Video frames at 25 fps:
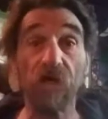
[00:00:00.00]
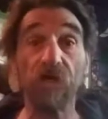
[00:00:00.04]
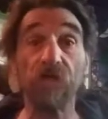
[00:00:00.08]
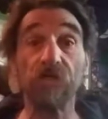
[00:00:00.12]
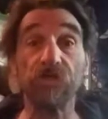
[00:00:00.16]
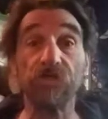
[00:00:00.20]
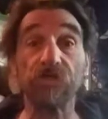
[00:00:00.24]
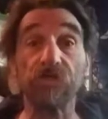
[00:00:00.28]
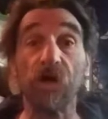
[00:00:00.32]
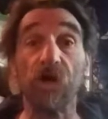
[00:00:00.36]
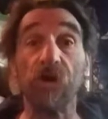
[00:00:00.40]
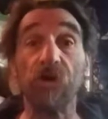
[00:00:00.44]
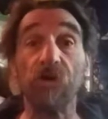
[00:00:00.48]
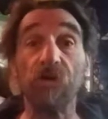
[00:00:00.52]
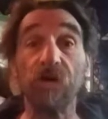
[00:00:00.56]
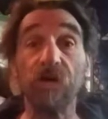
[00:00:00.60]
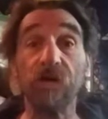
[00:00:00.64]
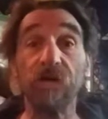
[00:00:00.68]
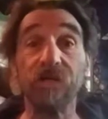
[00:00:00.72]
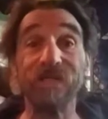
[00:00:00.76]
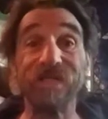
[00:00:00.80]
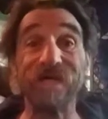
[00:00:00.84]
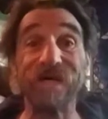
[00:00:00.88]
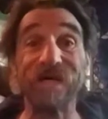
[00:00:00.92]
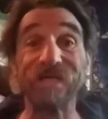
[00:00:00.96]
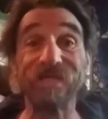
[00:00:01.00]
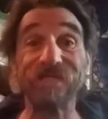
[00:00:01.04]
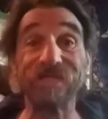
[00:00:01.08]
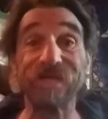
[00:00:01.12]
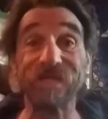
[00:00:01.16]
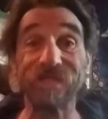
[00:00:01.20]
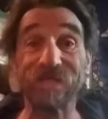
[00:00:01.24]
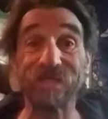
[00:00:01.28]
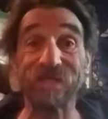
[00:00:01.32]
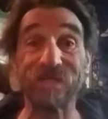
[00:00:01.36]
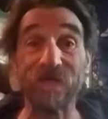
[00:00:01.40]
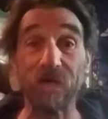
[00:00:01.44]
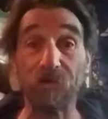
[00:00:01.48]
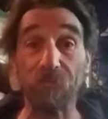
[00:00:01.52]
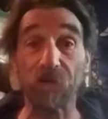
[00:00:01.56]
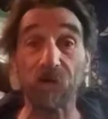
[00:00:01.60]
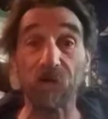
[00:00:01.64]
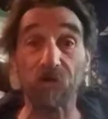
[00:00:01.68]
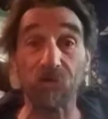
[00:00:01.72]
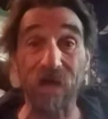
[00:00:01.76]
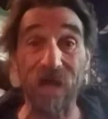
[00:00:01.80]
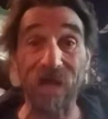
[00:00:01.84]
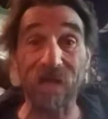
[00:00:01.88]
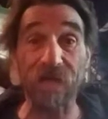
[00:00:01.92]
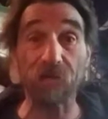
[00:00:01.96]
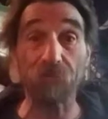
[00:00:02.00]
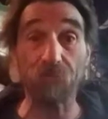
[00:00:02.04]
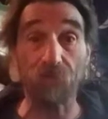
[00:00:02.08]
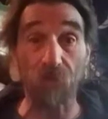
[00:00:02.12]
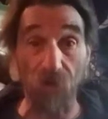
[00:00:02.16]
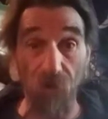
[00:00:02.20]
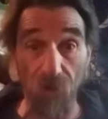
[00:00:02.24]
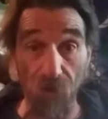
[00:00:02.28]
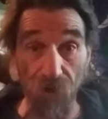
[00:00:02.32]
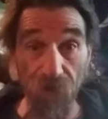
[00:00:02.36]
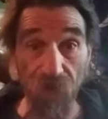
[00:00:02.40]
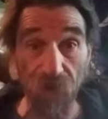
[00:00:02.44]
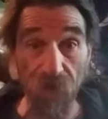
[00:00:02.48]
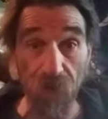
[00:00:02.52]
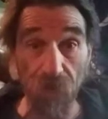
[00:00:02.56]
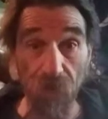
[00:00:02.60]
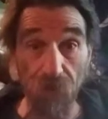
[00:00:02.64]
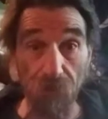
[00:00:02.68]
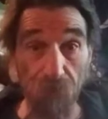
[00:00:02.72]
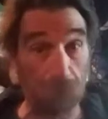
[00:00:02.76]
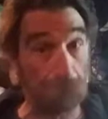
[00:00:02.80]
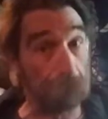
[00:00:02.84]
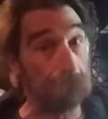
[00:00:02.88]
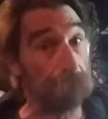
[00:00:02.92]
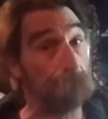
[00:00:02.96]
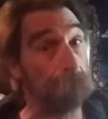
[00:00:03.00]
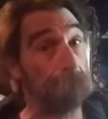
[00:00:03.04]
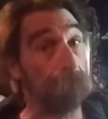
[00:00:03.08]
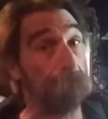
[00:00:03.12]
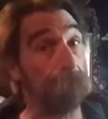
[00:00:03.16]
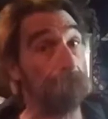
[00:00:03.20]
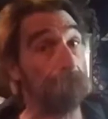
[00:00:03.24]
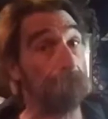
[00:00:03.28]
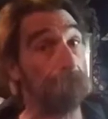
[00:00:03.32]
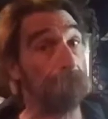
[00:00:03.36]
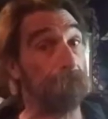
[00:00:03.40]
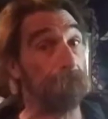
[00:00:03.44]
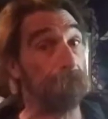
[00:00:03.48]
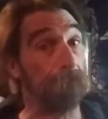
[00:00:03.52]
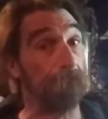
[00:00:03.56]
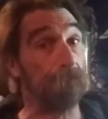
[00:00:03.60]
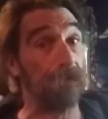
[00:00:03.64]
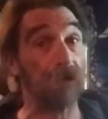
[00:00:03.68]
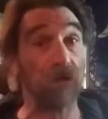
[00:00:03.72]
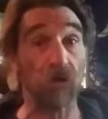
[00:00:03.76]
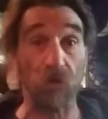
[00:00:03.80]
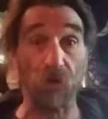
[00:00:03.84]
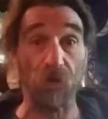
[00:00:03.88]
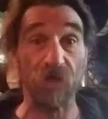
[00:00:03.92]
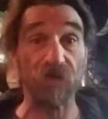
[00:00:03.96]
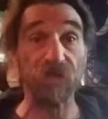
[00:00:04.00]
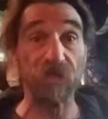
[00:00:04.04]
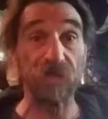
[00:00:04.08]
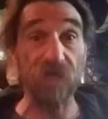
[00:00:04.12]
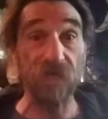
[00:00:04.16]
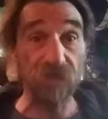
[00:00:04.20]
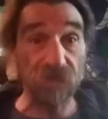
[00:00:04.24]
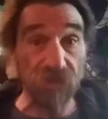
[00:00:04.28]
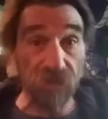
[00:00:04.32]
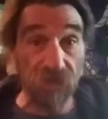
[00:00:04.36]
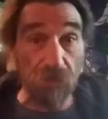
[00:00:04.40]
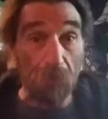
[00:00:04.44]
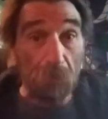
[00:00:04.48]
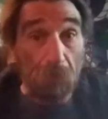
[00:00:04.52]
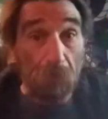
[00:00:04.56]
so does the Democratic Party. Coincidence?